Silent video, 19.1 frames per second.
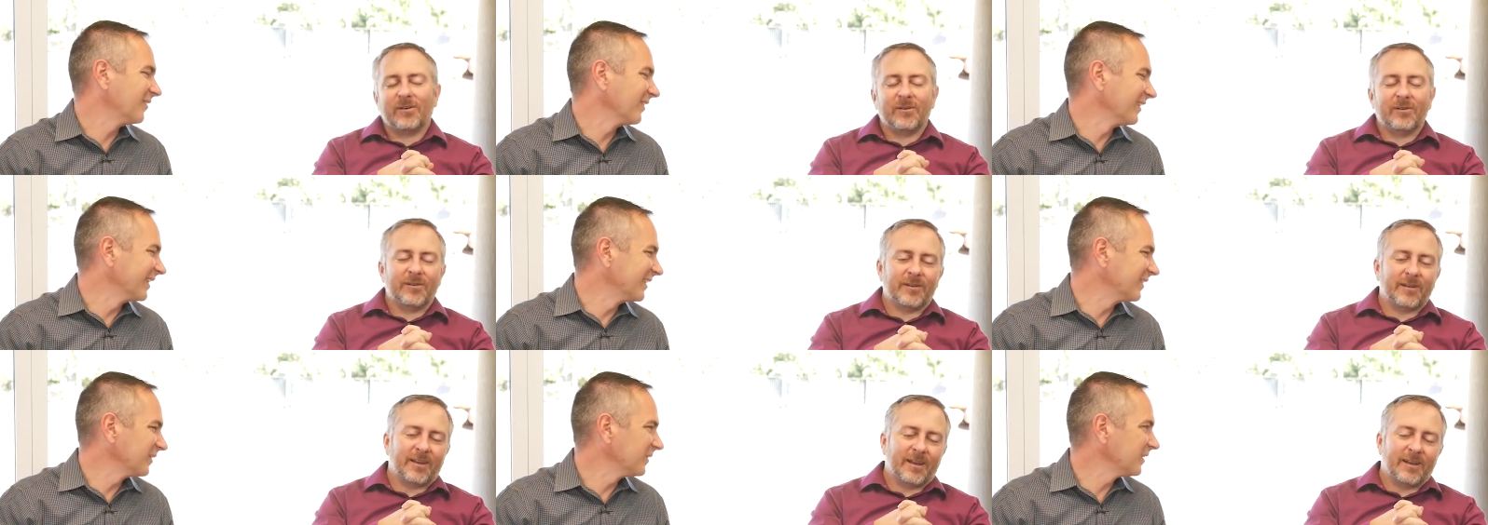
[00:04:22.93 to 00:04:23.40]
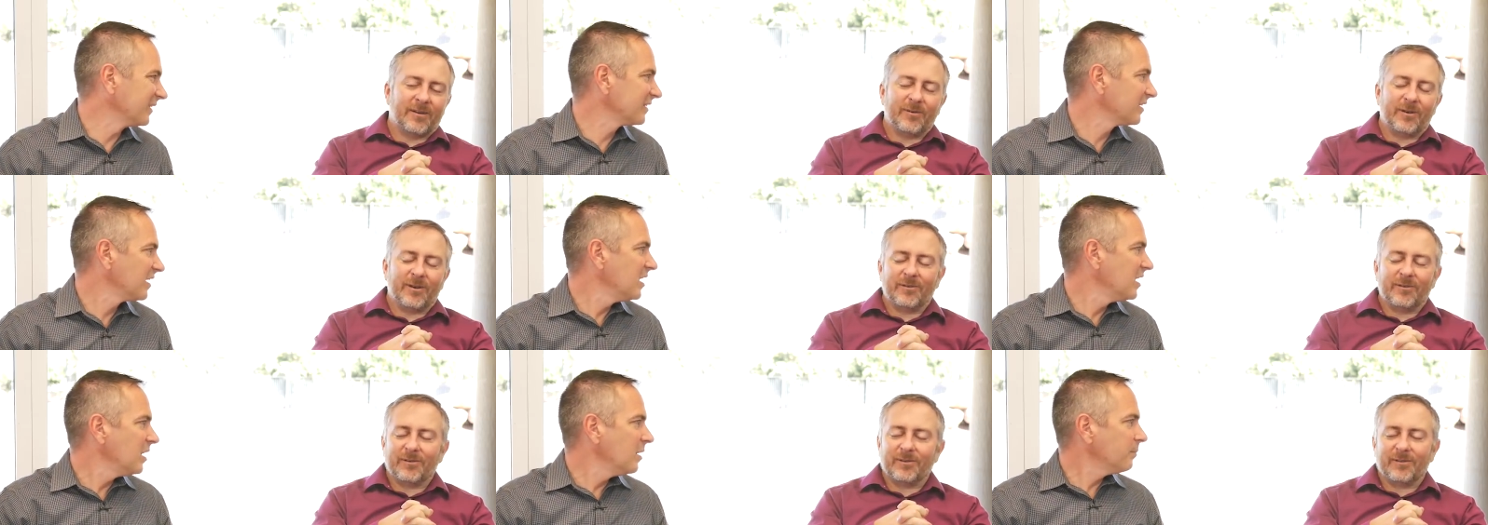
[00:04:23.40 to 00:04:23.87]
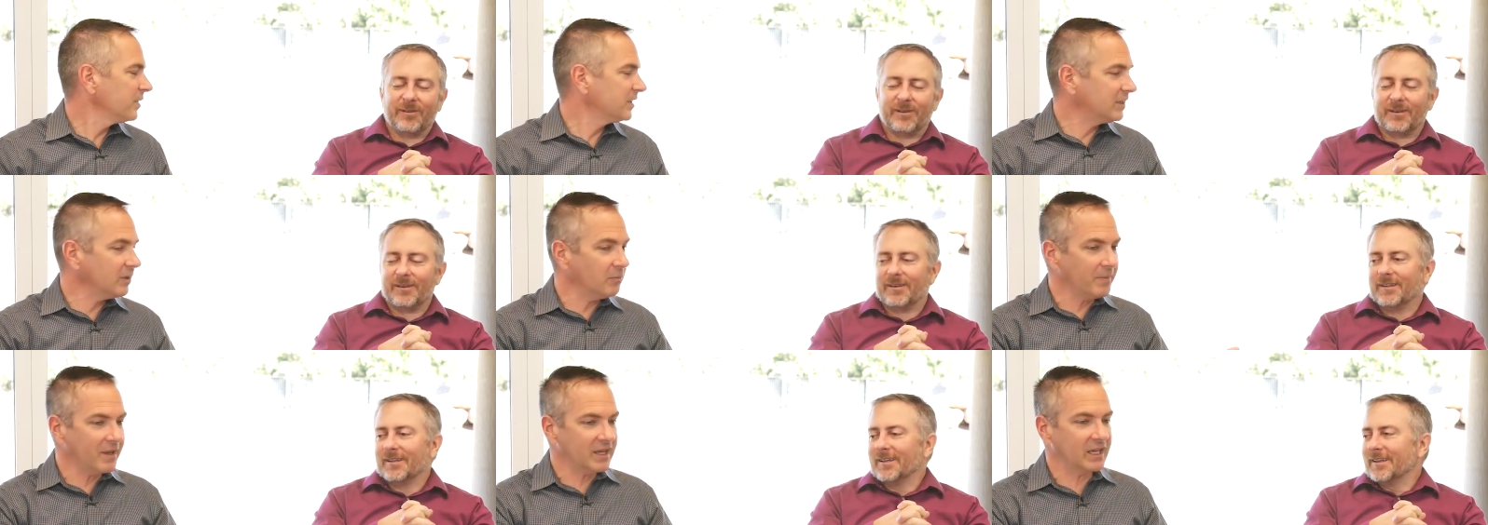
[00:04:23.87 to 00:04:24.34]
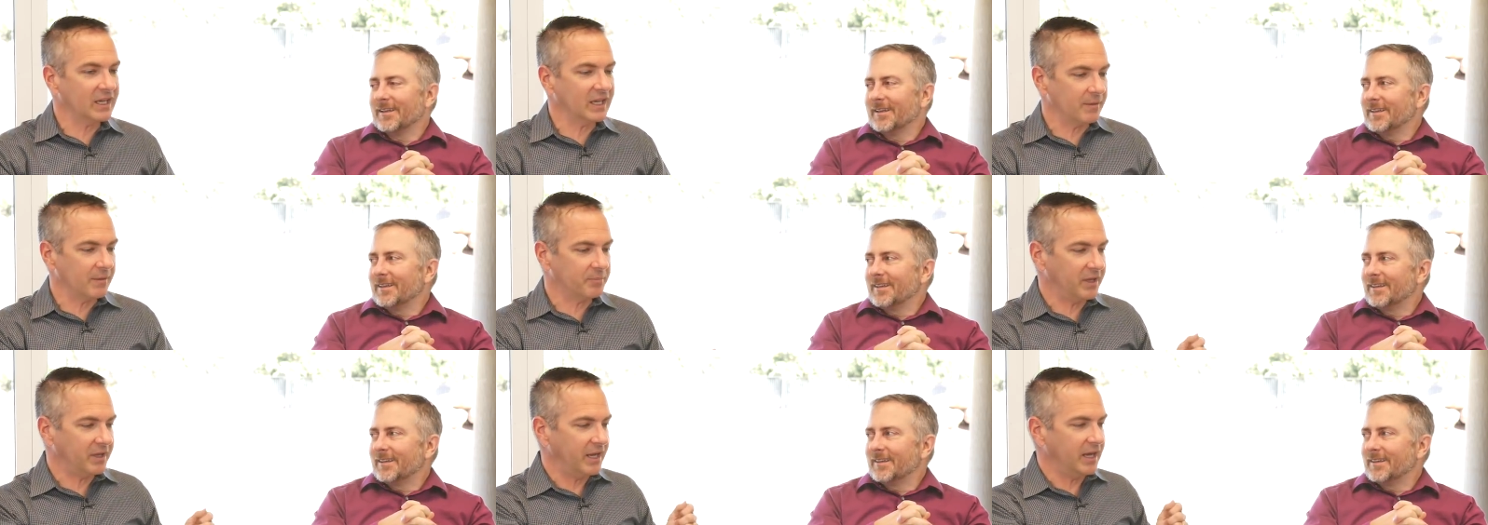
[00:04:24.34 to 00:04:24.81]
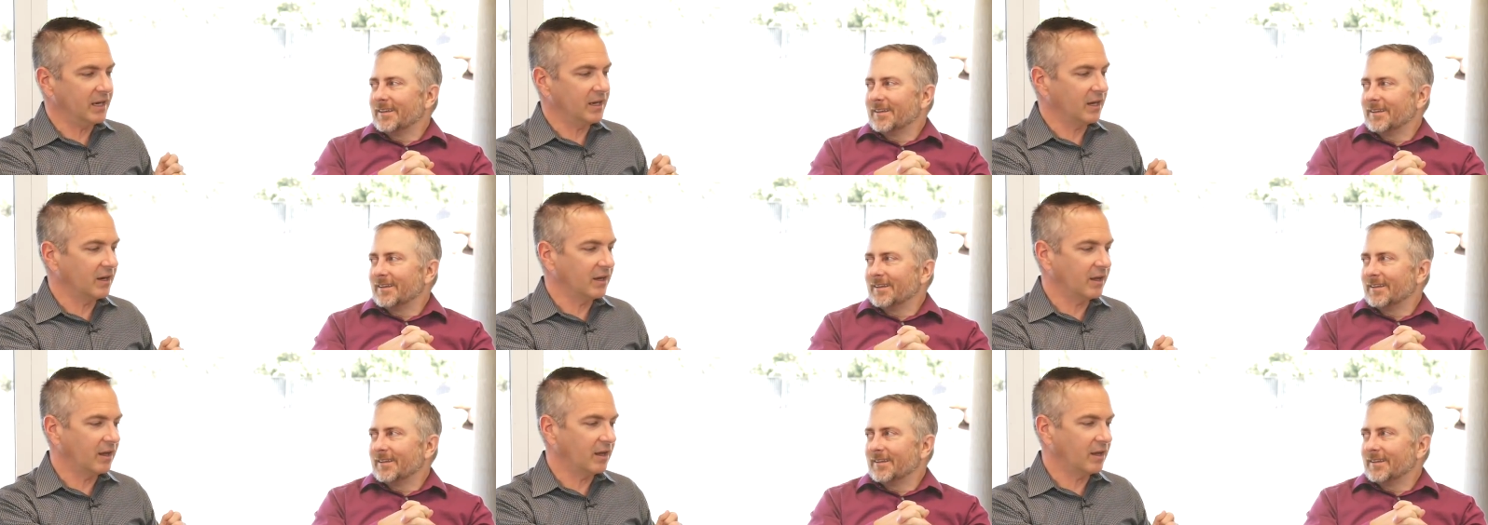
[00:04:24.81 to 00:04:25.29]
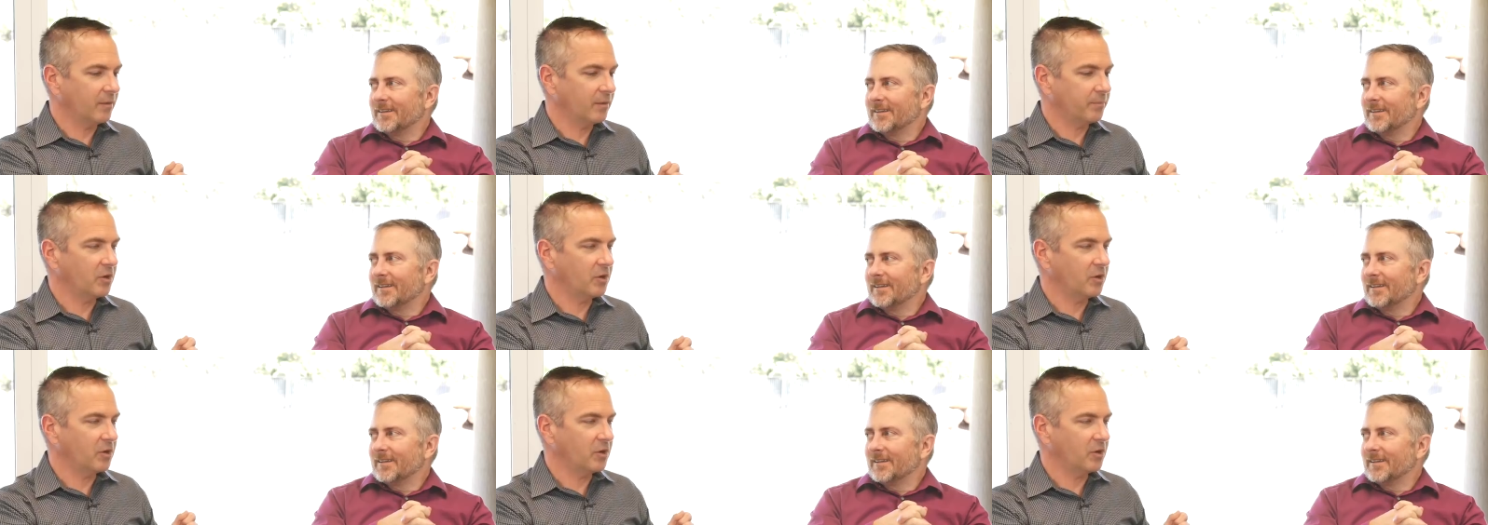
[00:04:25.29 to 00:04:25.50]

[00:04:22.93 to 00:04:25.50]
Speaker 1: Oh really do yeah, this. we don't do it. But they're making it plain on a, a,